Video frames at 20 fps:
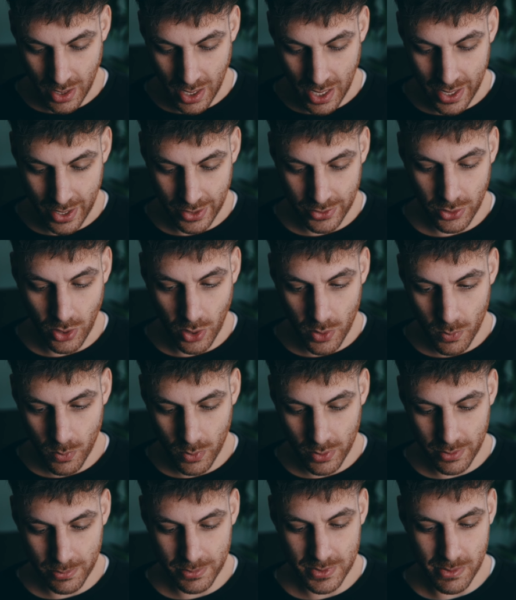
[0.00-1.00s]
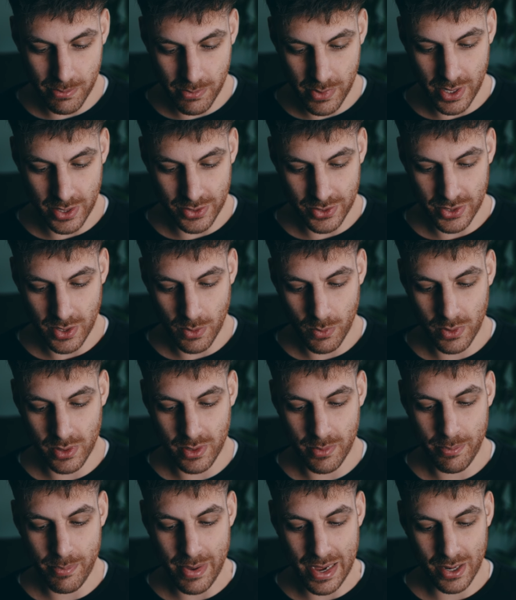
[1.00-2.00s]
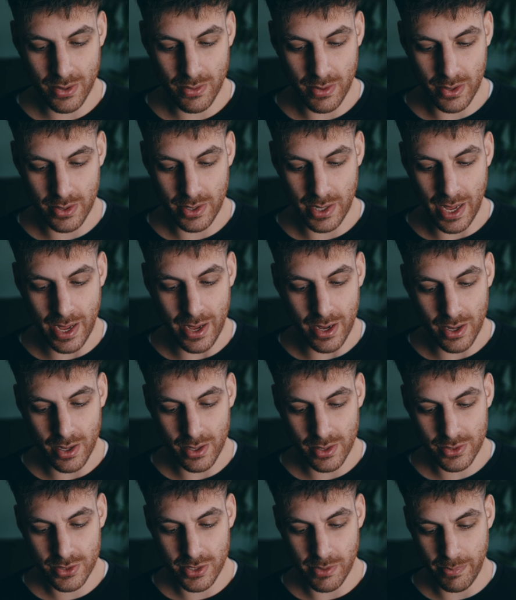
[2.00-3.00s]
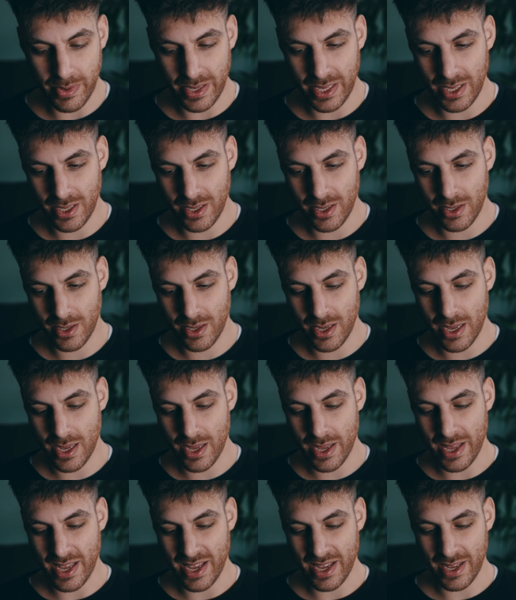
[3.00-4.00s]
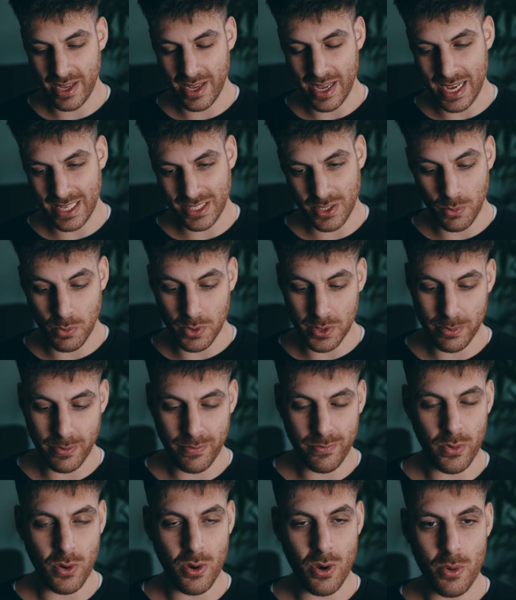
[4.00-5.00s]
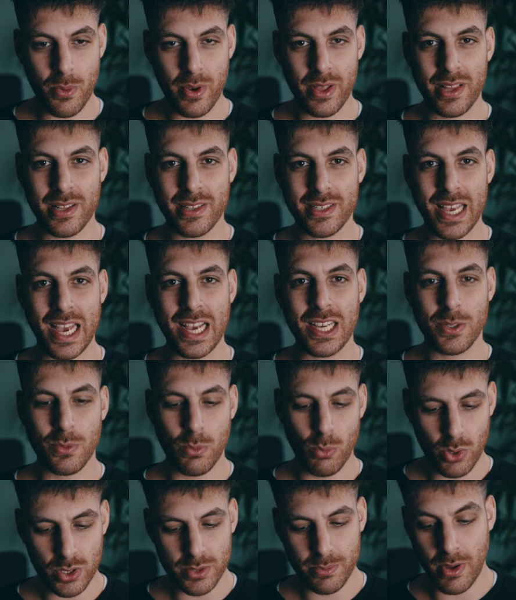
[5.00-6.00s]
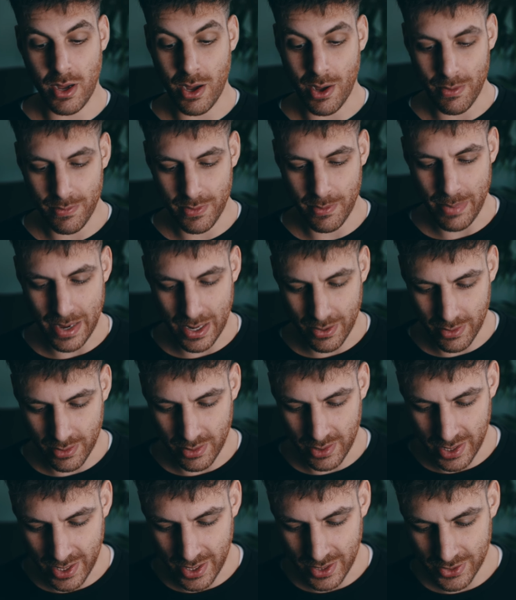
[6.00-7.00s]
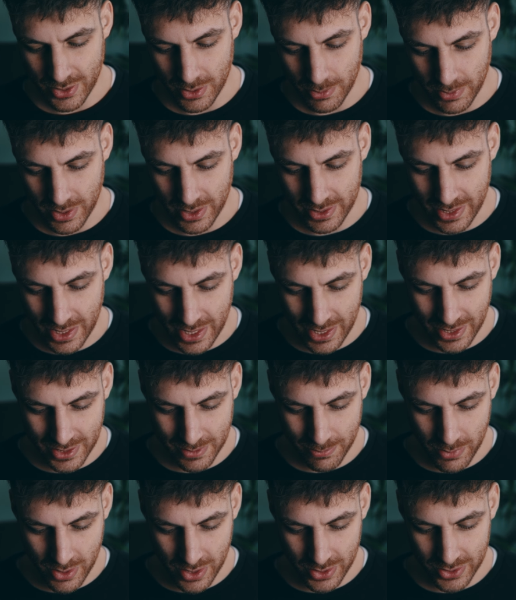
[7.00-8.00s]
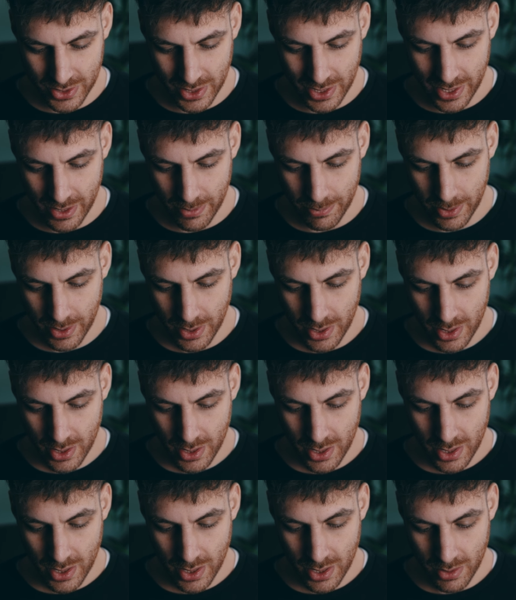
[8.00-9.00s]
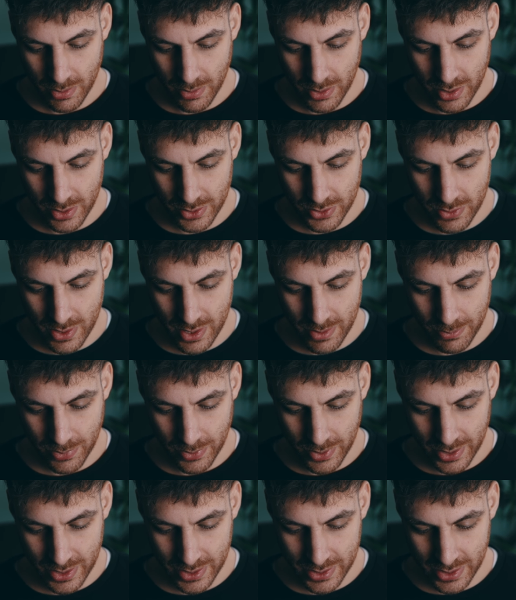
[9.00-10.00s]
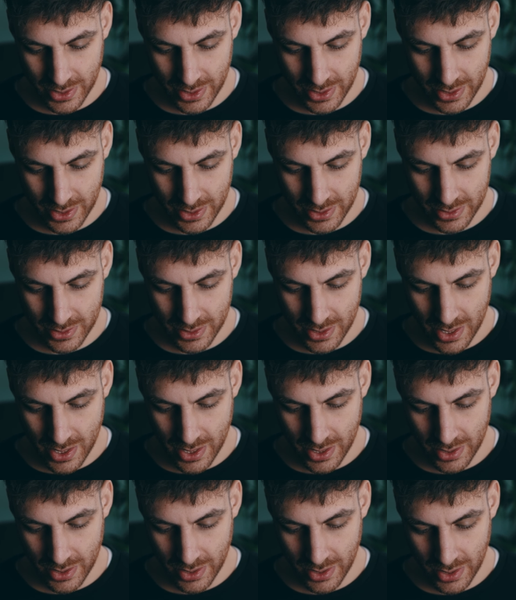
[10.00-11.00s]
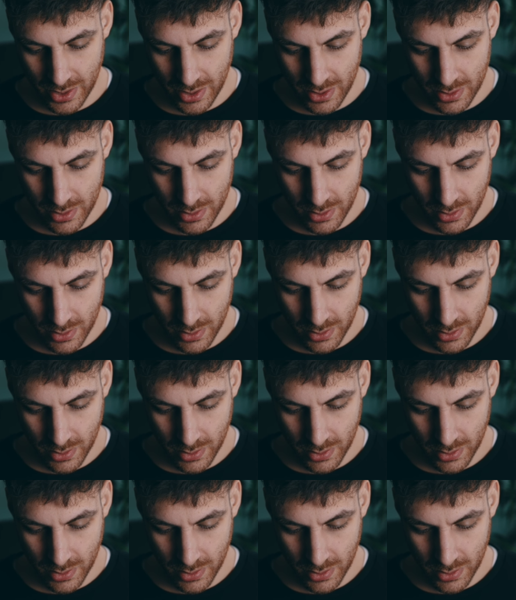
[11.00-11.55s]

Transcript: and I don't want them to merge because I want the background layer to be as it was before, where the text was part of the background layer. So I'm going to delete this merge clip. I'm going to try and put this inside here.